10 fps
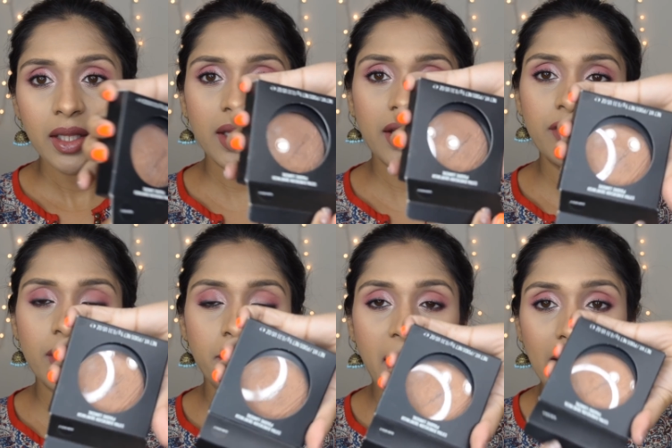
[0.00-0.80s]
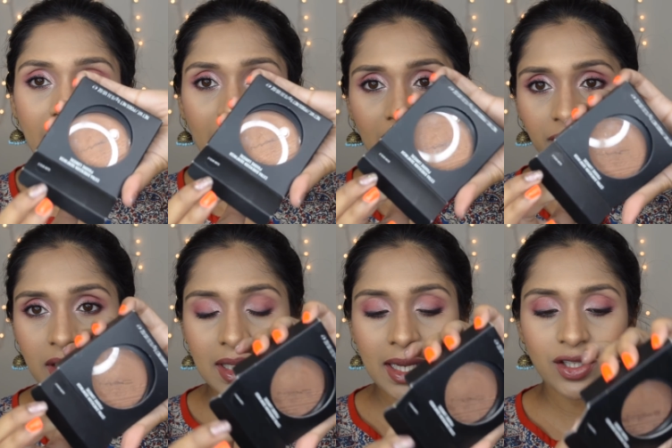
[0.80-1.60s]
Then from MAC, I have
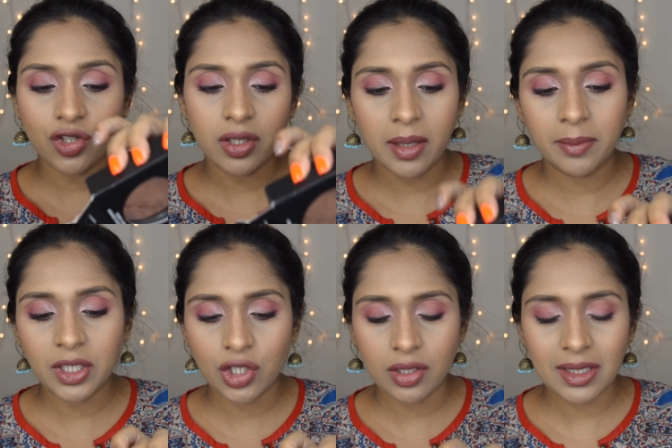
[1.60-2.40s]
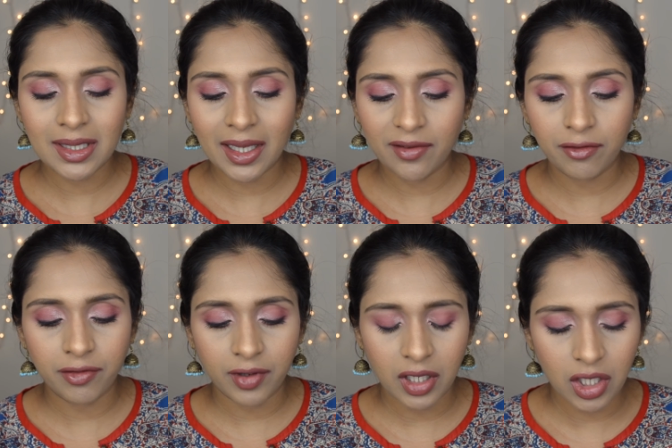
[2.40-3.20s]
this Extra Dimension Skin
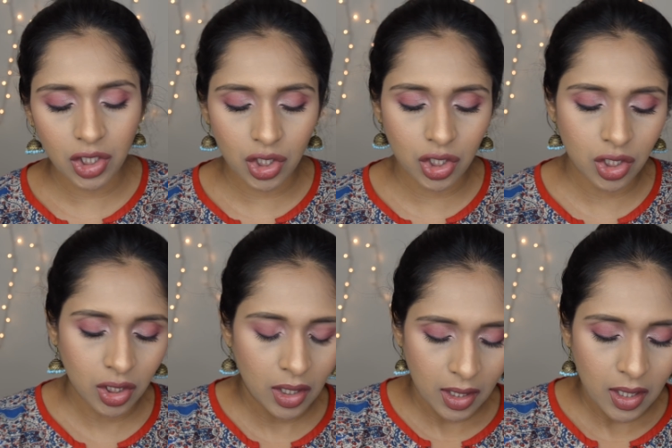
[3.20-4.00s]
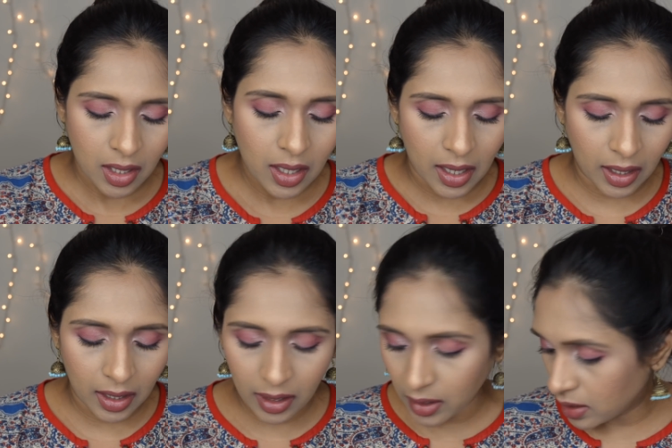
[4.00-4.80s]
Finish,
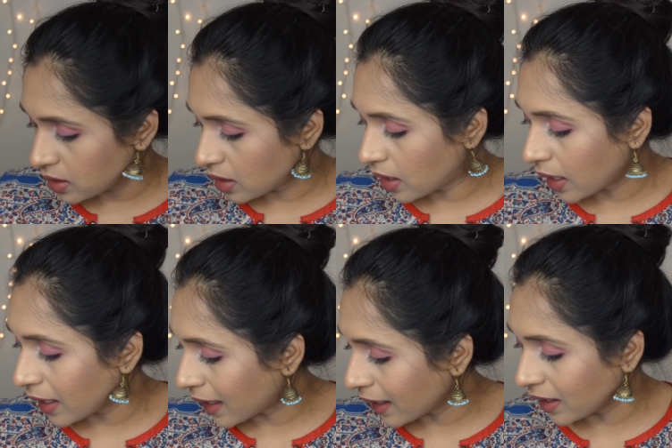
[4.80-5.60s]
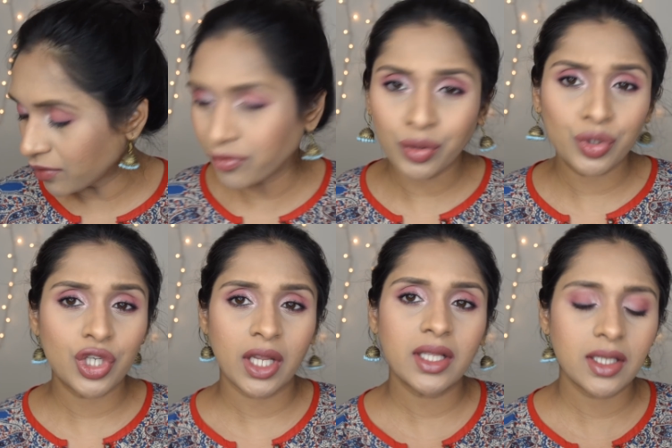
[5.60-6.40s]
and I like a few
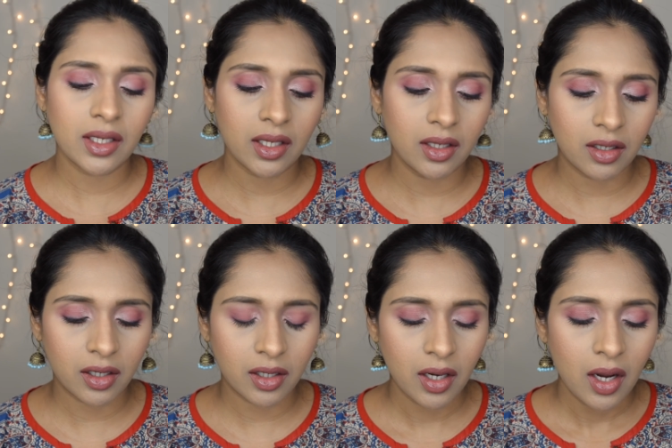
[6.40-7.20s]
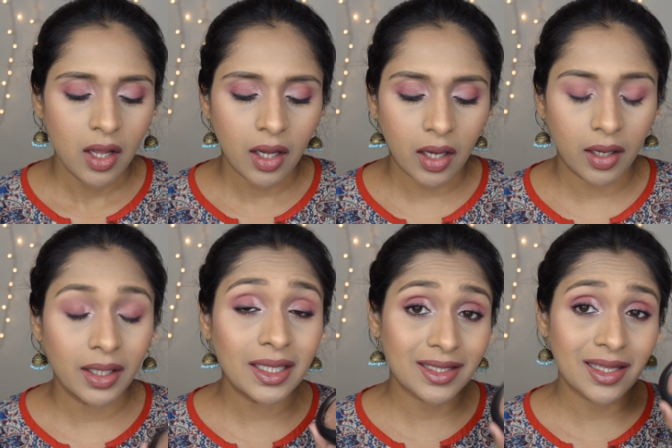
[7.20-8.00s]
shades in here.
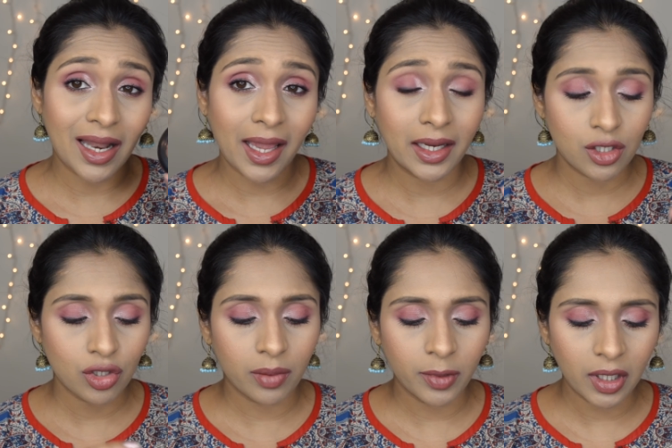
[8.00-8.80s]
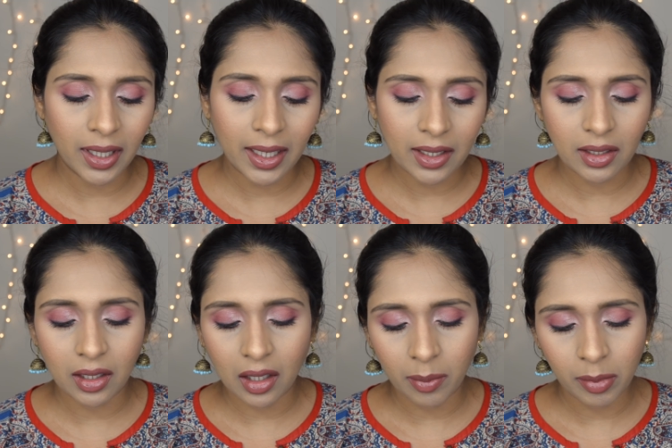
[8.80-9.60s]
In this line, so I'm gonna get a
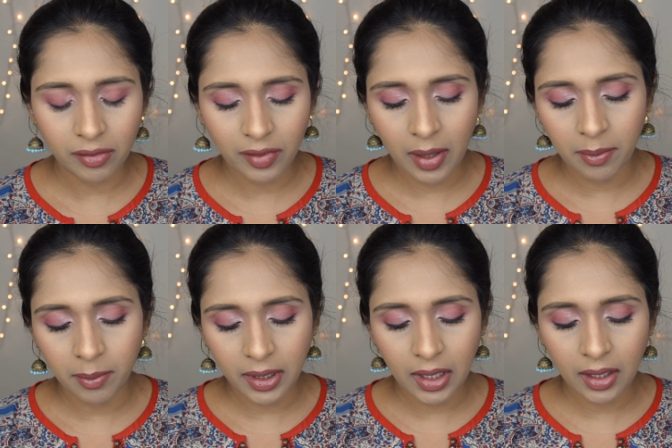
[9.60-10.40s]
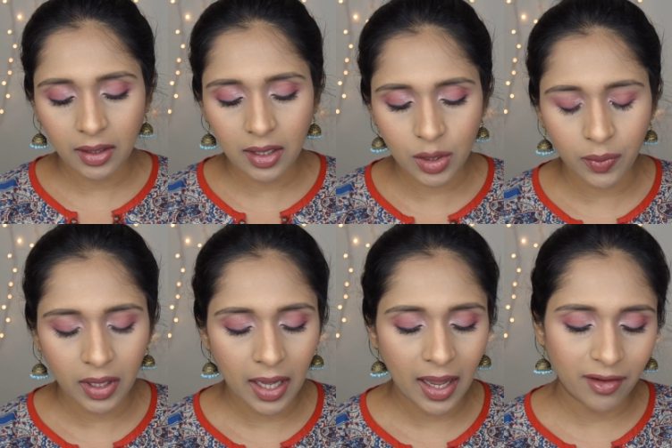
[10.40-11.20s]
couple of them. But then this
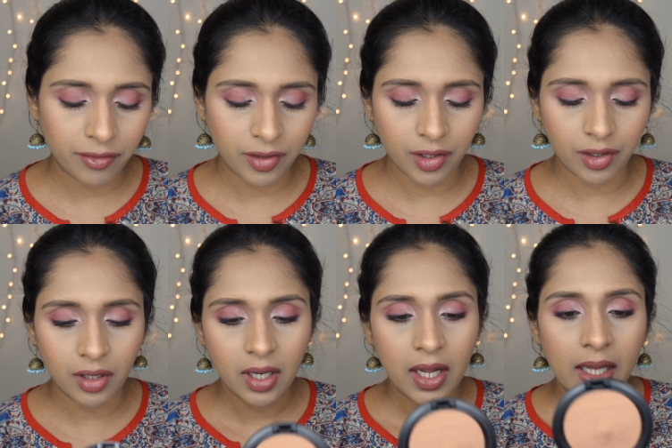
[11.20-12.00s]
one I have here